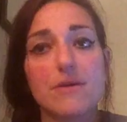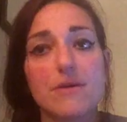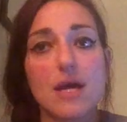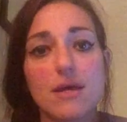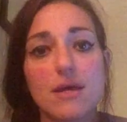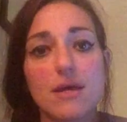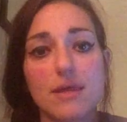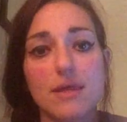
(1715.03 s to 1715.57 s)

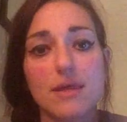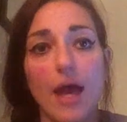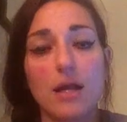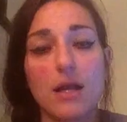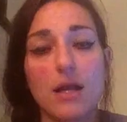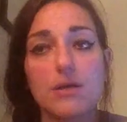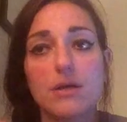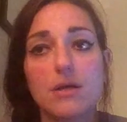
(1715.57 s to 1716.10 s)
that
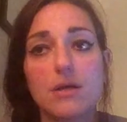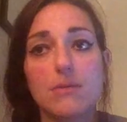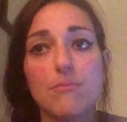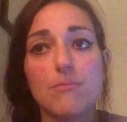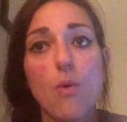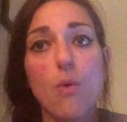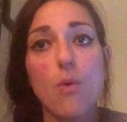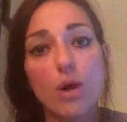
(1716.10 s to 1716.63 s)

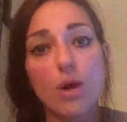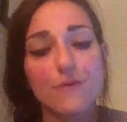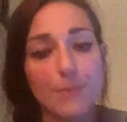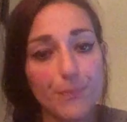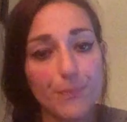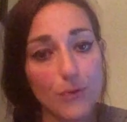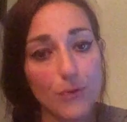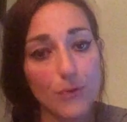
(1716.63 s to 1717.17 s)

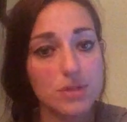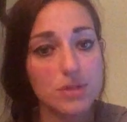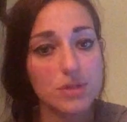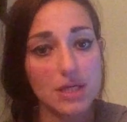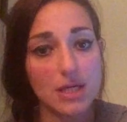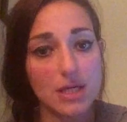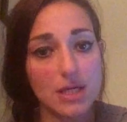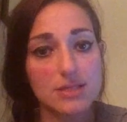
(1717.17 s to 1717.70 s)
proceeds
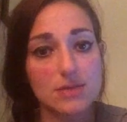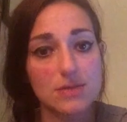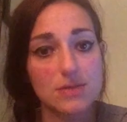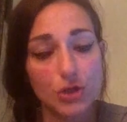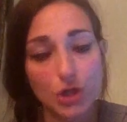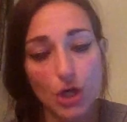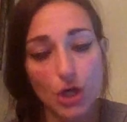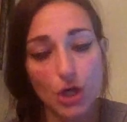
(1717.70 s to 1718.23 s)
would go to
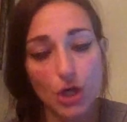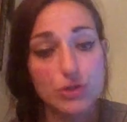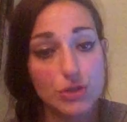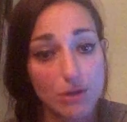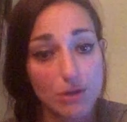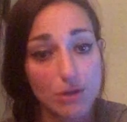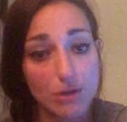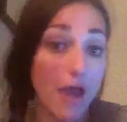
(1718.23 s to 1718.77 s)
the
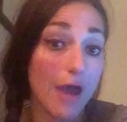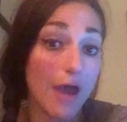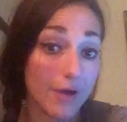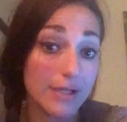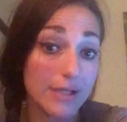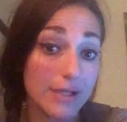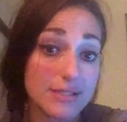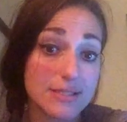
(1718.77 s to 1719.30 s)
veterans,
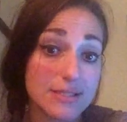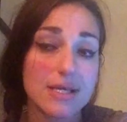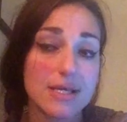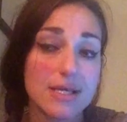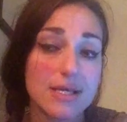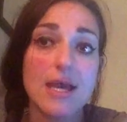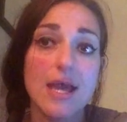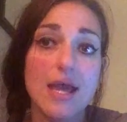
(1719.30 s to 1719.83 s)

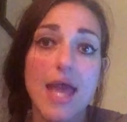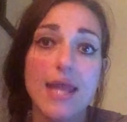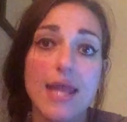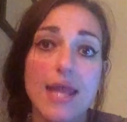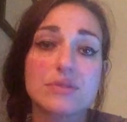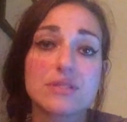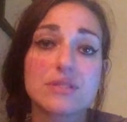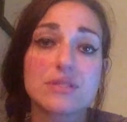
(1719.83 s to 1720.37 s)

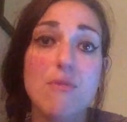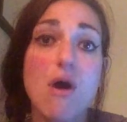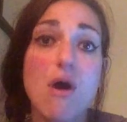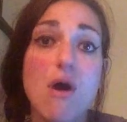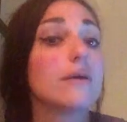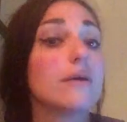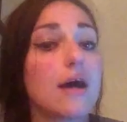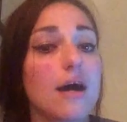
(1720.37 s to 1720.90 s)
and it was
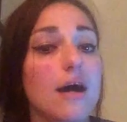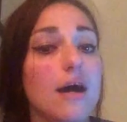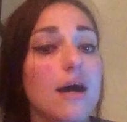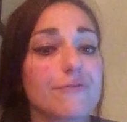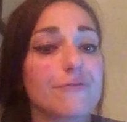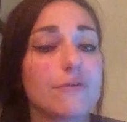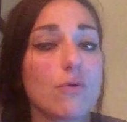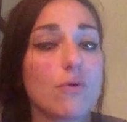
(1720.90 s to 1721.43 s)
small
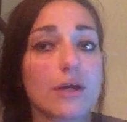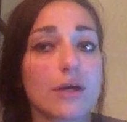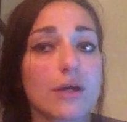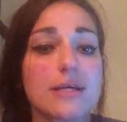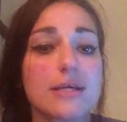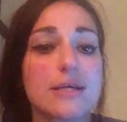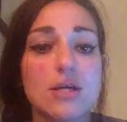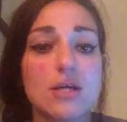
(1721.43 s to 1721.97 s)
enough
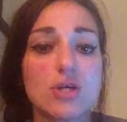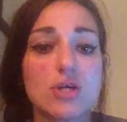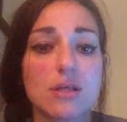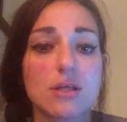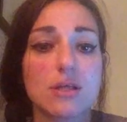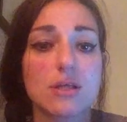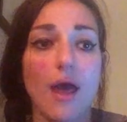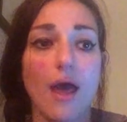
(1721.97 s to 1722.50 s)

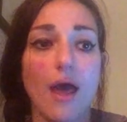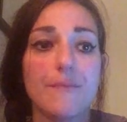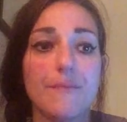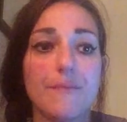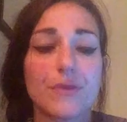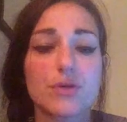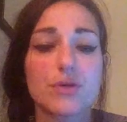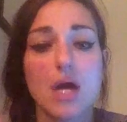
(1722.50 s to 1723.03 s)
organization that
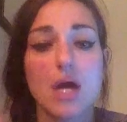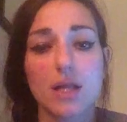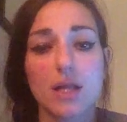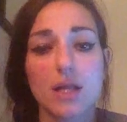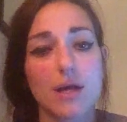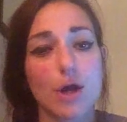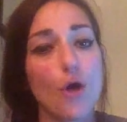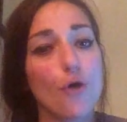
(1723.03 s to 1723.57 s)
there's not a
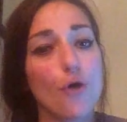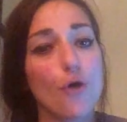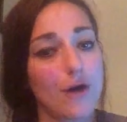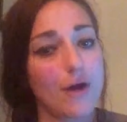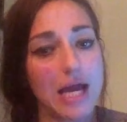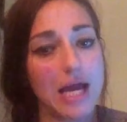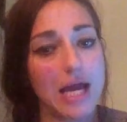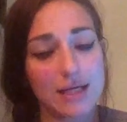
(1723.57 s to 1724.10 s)
lot of
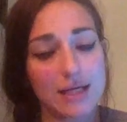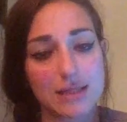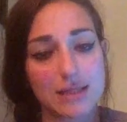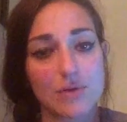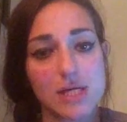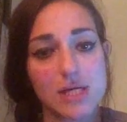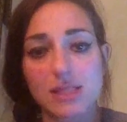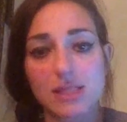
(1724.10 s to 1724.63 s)
overhead like there
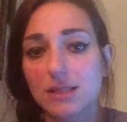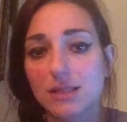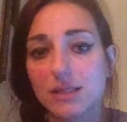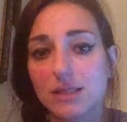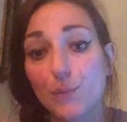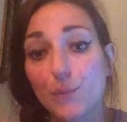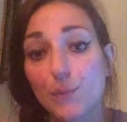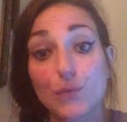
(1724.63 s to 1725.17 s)
is in like
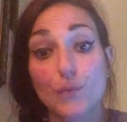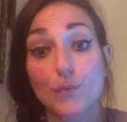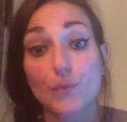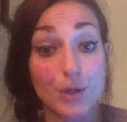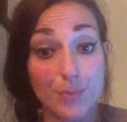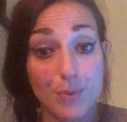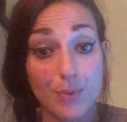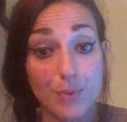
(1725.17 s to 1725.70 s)
Wounded Warrior
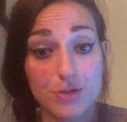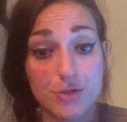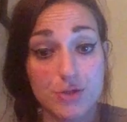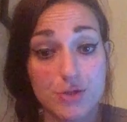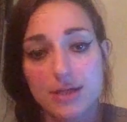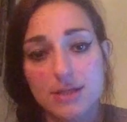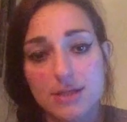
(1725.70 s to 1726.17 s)
Project.